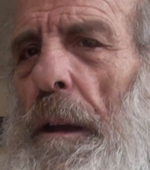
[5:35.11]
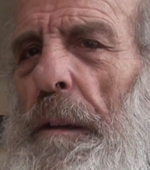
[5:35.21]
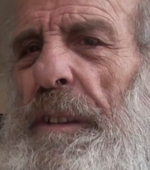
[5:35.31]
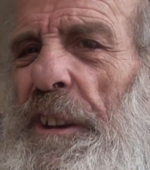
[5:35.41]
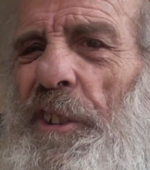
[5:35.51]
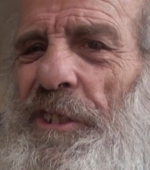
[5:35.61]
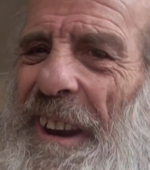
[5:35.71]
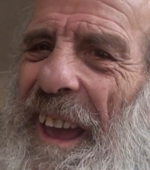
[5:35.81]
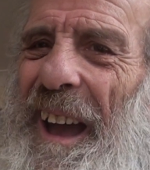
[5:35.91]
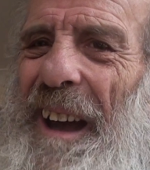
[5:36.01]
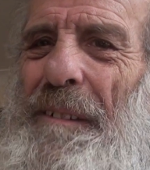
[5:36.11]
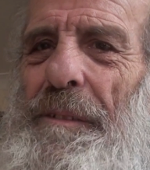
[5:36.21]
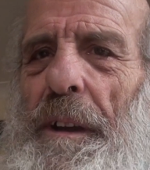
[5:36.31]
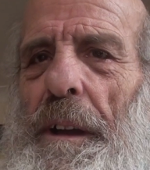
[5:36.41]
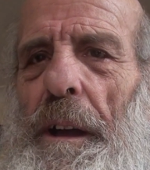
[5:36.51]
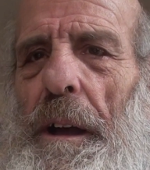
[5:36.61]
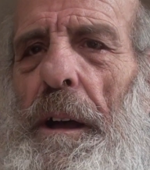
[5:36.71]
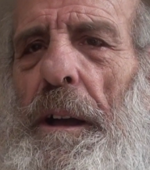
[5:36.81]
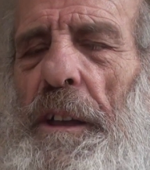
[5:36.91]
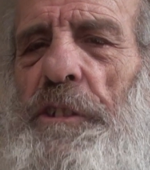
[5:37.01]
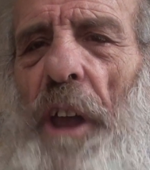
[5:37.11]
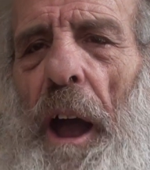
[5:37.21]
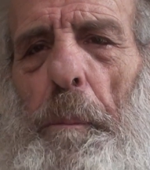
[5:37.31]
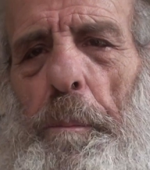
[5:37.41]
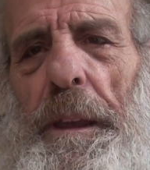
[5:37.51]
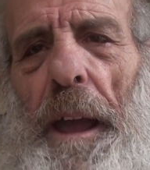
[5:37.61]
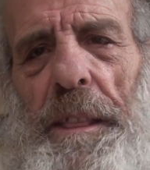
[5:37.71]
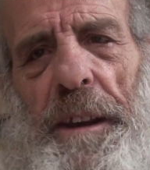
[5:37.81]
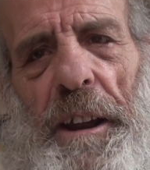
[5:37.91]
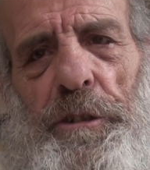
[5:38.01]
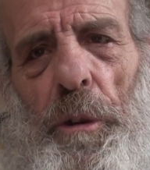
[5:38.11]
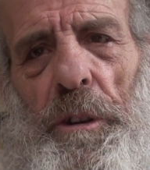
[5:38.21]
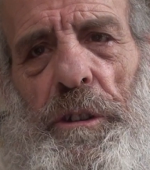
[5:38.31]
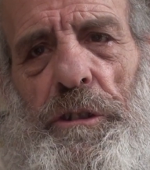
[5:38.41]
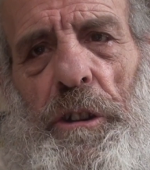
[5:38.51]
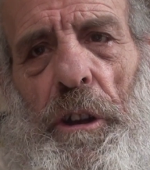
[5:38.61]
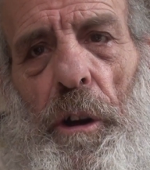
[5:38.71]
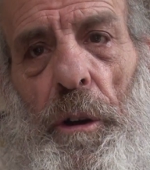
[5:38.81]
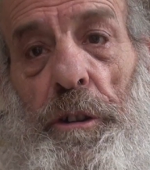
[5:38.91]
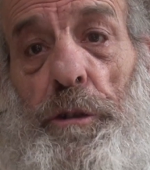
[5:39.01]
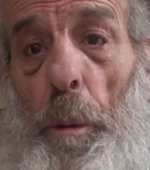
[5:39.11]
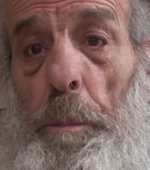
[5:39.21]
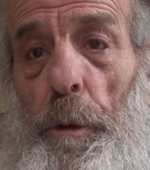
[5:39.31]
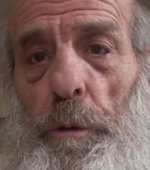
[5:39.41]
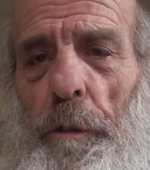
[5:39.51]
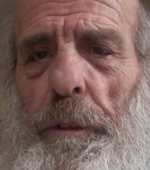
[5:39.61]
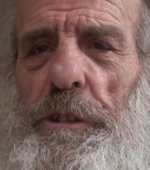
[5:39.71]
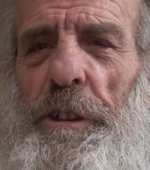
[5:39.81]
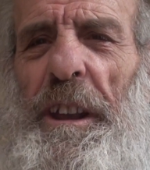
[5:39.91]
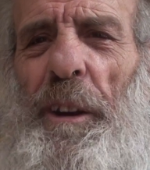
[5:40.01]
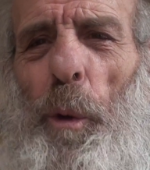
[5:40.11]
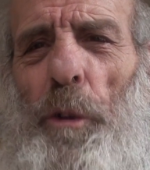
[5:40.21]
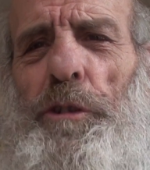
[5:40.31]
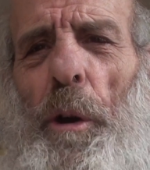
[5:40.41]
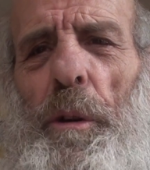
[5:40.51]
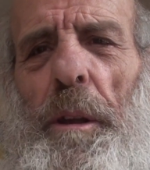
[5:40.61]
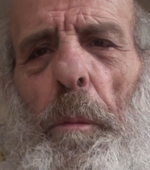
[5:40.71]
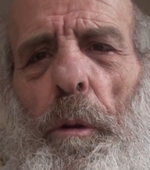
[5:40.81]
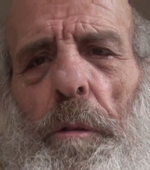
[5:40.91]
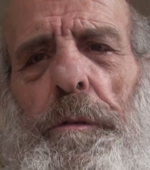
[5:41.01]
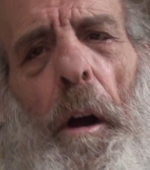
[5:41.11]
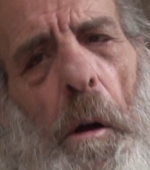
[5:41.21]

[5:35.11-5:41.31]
if he doesn't have uh, his IP address on his uh, on his computer, which he can also remove,